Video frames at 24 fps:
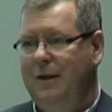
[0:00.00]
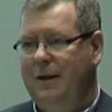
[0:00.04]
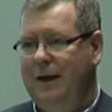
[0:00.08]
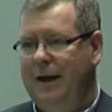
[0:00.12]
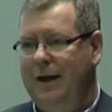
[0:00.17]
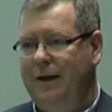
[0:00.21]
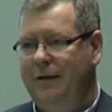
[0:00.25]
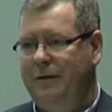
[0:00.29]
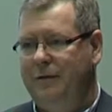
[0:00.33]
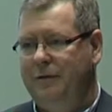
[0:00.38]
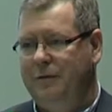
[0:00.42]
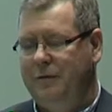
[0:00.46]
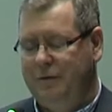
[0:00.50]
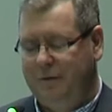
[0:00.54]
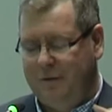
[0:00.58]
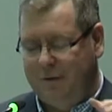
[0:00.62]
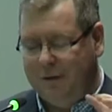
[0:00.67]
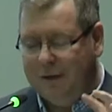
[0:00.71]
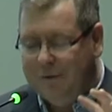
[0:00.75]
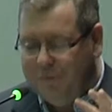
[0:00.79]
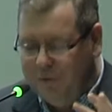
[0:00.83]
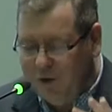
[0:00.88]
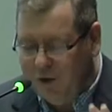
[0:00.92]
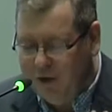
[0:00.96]
And
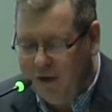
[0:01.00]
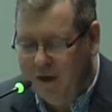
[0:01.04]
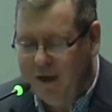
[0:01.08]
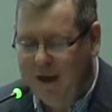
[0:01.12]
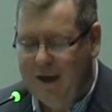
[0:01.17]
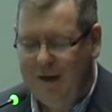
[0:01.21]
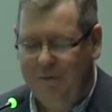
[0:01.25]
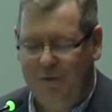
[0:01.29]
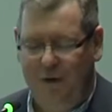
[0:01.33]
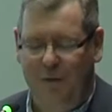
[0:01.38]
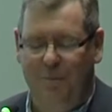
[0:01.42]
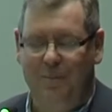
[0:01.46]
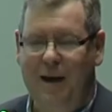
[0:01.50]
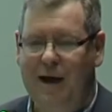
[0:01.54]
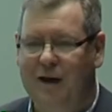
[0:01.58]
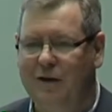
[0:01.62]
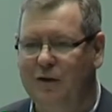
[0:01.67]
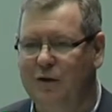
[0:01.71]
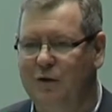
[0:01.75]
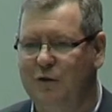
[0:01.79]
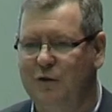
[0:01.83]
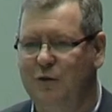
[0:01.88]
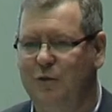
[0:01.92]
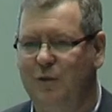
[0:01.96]
if you're going to have your
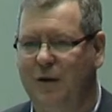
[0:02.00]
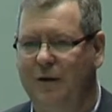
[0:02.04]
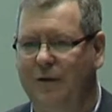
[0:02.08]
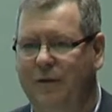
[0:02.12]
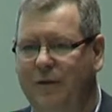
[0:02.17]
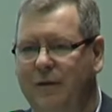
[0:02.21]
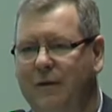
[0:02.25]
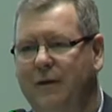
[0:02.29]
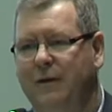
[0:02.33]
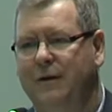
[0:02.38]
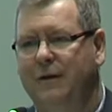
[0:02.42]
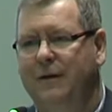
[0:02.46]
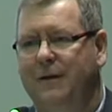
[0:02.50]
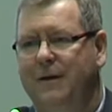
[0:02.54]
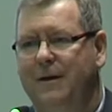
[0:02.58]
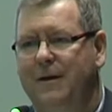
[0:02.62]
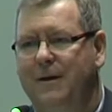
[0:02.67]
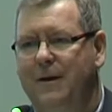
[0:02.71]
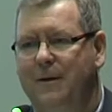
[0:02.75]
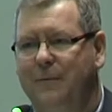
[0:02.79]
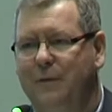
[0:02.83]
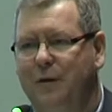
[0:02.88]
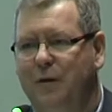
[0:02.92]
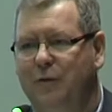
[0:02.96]
battles with
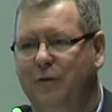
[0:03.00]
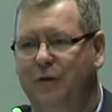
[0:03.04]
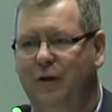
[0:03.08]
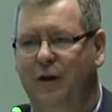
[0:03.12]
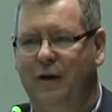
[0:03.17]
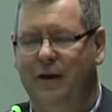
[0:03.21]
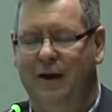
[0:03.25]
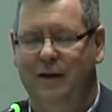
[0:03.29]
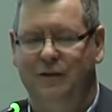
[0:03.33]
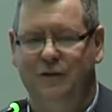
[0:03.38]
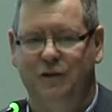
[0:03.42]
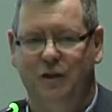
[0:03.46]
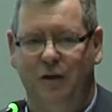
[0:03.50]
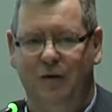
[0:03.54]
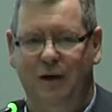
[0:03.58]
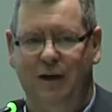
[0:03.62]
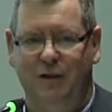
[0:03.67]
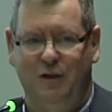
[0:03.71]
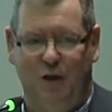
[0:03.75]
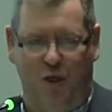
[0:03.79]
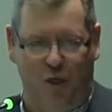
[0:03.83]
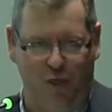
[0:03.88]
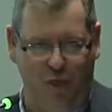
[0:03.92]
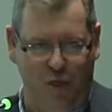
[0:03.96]
your finance
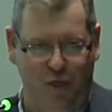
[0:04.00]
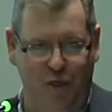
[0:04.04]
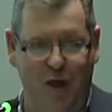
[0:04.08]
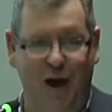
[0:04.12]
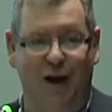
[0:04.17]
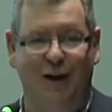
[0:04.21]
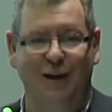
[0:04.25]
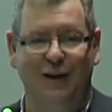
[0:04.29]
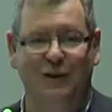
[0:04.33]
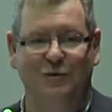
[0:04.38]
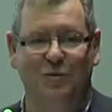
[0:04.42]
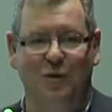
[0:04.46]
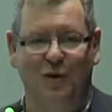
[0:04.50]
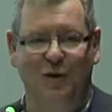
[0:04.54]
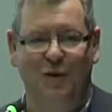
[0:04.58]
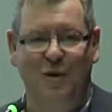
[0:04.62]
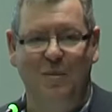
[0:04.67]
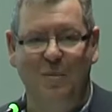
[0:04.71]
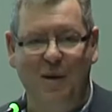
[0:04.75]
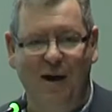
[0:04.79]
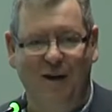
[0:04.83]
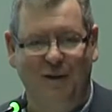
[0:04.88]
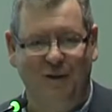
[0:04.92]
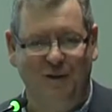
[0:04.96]
director, that is one of the
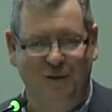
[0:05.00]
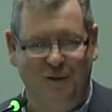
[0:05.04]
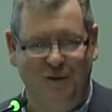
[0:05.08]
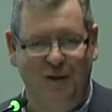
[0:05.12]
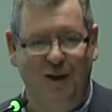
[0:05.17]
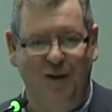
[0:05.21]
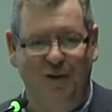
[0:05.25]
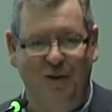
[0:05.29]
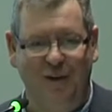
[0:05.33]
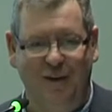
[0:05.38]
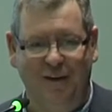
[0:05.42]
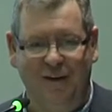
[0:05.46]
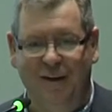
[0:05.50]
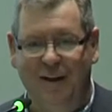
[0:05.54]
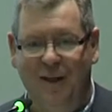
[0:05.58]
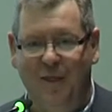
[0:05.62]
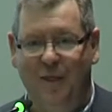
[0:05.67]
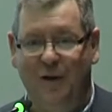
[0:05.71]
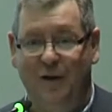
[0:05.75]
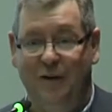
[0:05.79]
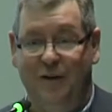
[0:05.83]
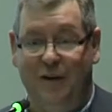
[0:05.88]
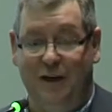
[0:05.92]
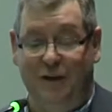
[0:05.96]
battles I think
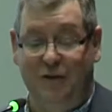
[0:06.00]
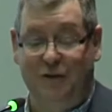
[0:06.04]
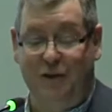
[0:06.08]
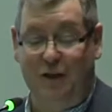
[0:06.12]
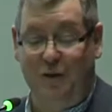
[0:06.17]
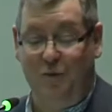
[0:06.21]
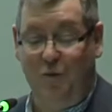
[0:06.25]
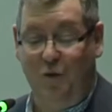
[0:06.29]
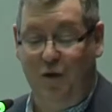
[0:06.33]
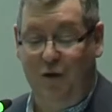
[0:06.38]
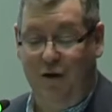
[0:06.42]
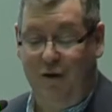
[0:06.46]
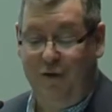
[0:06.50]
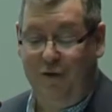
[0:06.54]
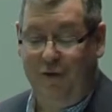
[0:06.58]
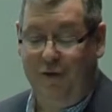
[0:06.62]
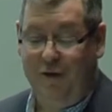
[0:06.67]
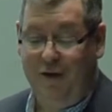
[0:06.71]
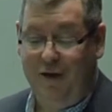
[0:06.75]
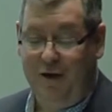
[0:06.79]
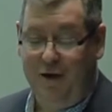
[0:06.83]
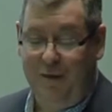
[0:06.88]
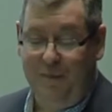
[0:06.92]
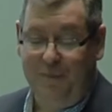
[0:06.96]
that is actually worth
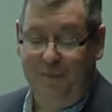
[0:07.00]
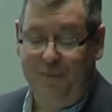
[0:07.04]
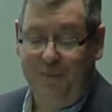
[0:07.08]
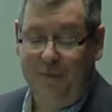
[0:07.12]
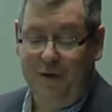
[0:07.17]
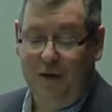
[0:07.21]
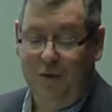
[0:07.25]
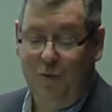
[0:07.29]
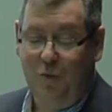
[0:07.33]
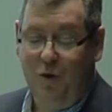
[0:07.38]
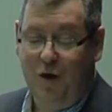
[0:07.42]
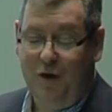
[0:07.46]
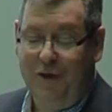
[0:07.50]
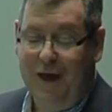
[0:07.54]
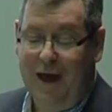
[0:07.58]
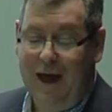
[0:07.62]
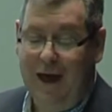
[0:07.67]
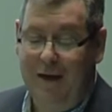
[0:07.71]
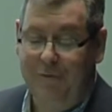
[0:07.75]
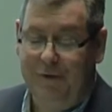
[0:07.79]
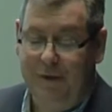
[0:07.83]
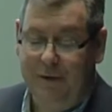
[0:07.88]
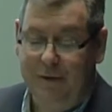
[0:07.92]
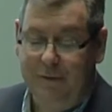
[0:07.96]

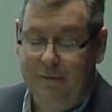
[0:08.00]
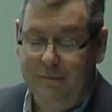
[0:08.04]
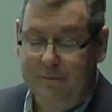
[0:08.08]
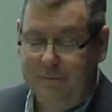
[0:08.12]
having.